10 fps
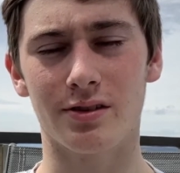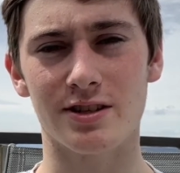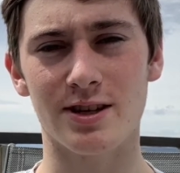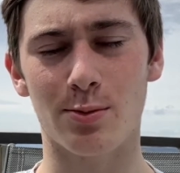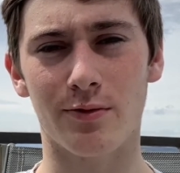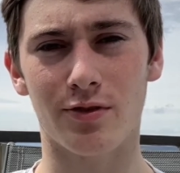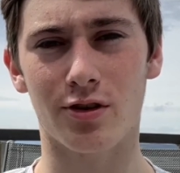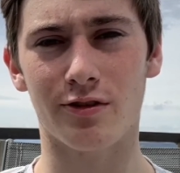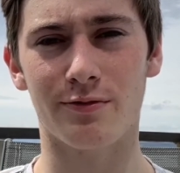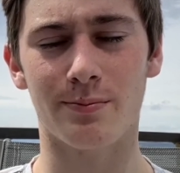the sum of
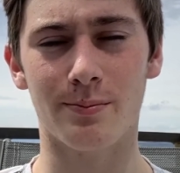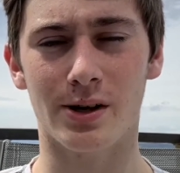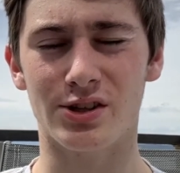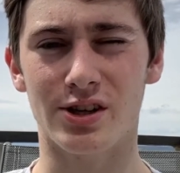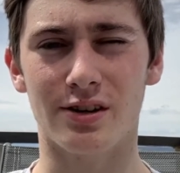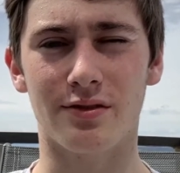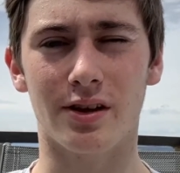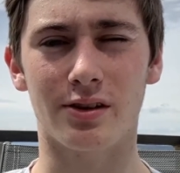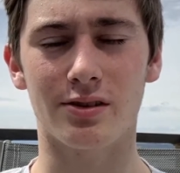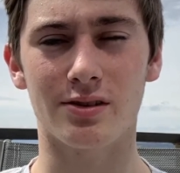all of my share
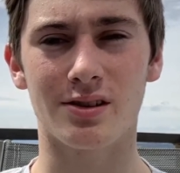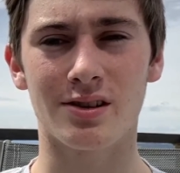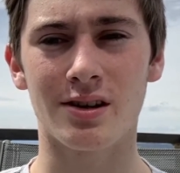values.